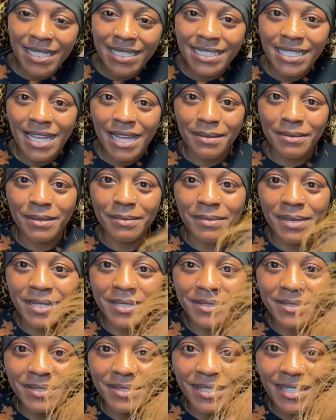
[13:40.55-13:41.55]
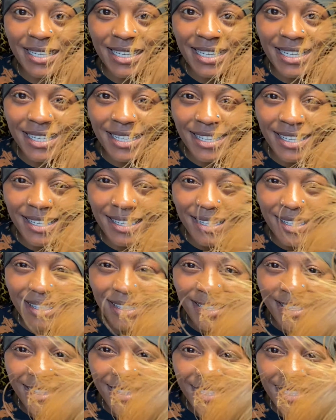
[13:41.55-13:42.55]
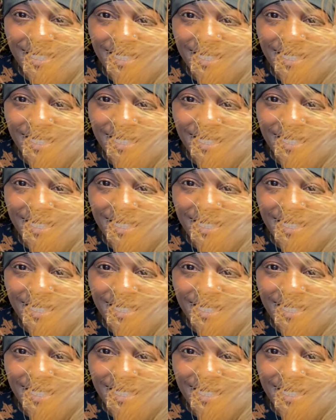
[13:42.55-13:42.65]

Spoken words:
me tap to make sure this